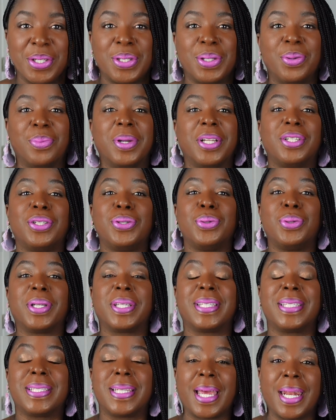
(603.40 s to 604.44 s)
So much are you
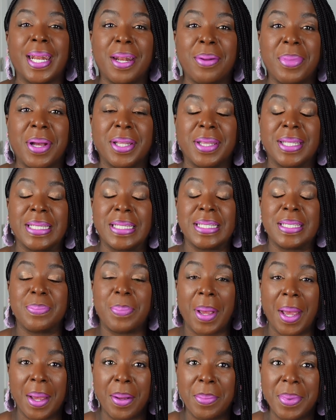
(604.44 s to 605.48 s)
excited about this
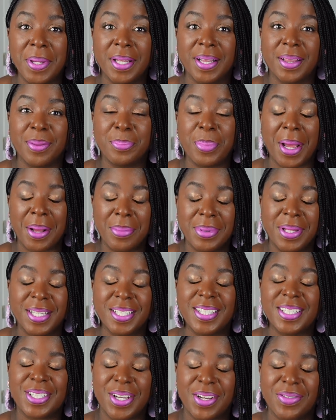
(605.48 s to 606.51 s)
public
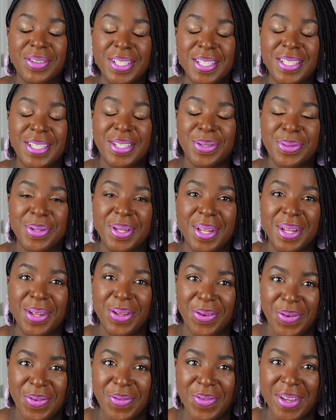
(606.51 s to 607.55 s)
service student
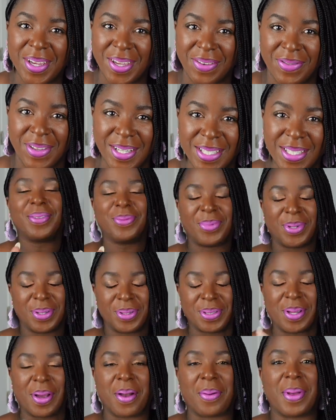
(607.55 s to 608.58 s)
loan forgiveness. We're gonna
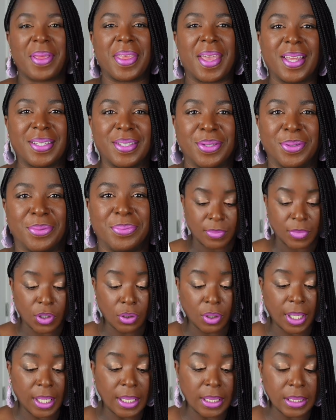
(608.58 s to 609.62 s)
talk about that too. You
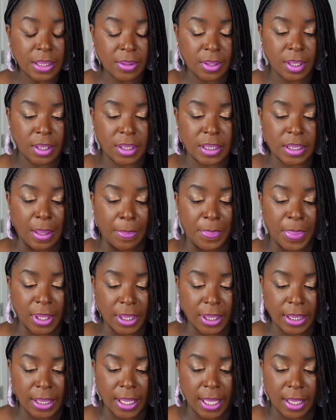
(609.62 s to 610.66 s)
get
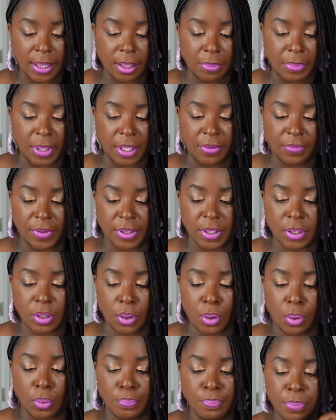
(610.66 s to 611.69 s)
stability in your benefits.
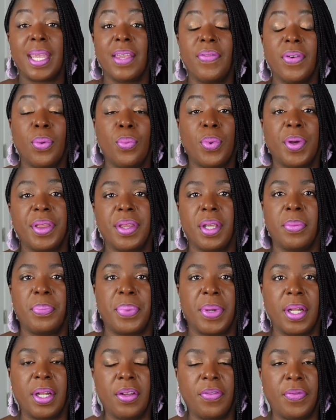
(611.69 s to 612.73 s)
So even with your
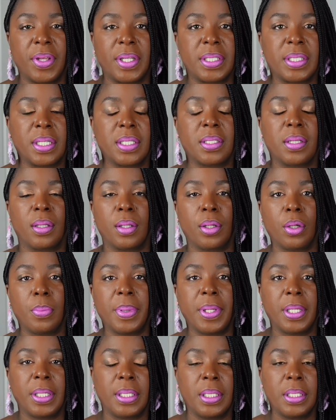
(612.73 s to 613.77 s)
benefits, it's a little
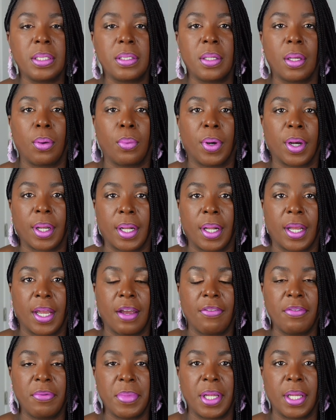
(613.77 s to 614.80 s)
bit easier working in
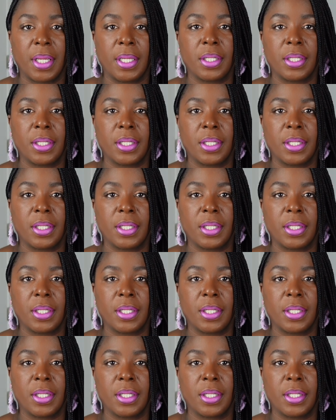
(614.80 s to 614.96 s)
government